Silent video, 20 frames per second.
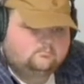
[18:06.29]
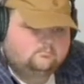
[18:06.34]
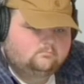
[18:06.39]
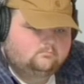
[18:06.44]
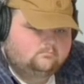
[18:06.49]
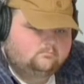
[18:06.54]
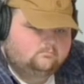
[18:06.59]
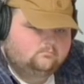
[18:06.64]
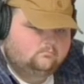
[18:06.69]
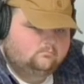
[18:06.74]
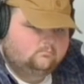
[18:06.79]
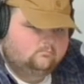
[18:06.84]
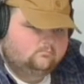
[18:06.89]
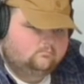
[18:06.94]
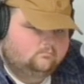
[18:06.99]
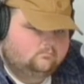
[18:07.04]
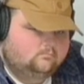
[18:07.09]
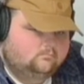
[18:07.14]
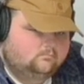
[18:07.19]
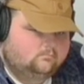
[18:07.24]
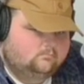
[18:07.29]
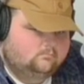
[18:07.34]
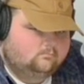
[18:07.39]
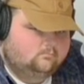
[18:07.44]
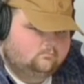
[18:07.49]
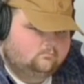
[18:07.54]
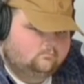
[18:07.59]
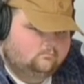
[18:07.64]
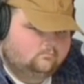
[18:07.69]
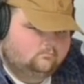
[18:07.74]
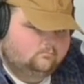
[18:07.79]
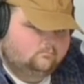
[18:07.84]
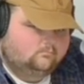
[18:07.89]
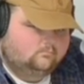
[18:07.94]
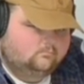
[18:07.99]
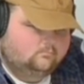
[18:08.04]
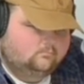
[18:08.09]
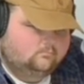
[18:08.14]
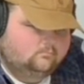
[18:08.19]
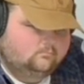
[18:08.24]

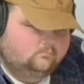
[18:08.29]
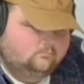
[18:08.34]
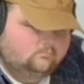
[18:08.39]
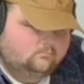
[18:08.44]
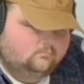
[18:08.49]
The person shown says nothing.